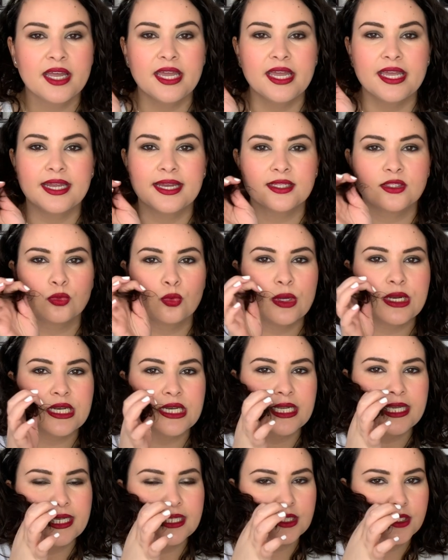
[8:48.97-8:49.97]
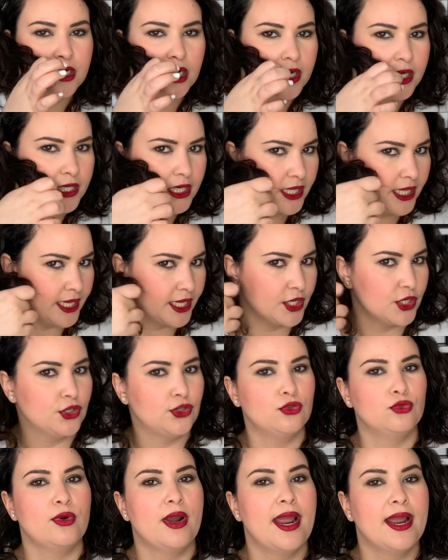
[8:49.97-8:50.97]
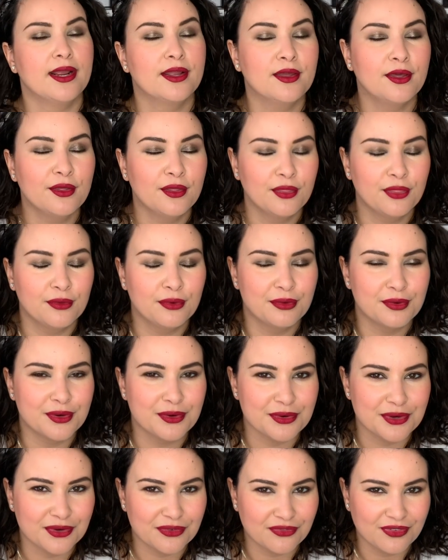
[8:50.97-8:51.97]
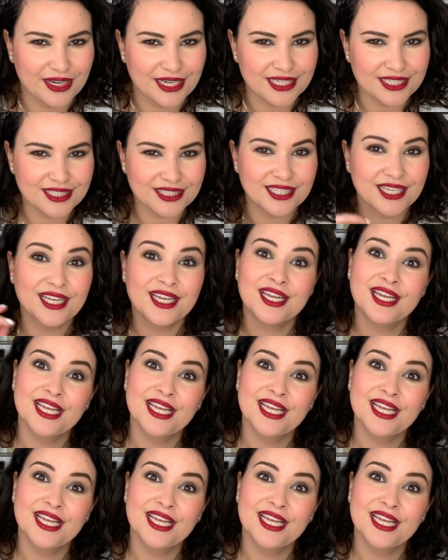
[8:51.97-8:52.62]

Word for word: it gets windy, it's not gonna like drag through your face.